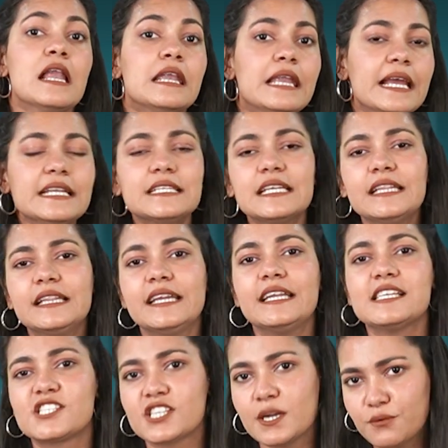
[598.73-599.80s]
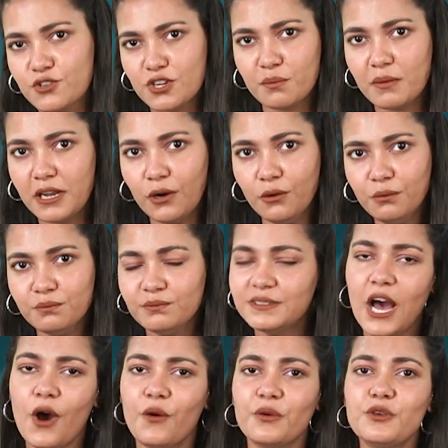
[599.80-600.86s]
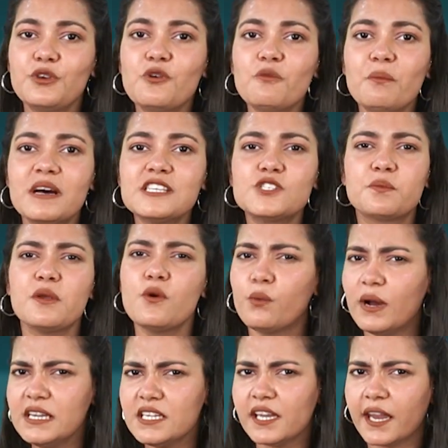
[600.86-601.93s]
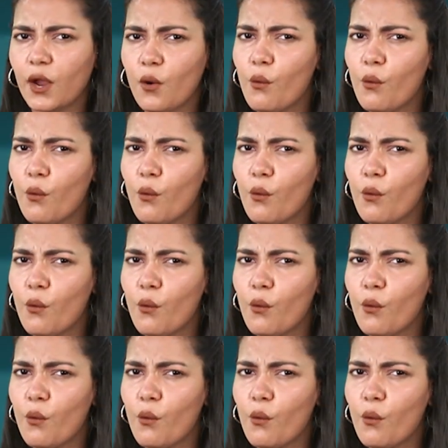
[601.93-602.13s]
linked in the description below. Now, you must be wondering,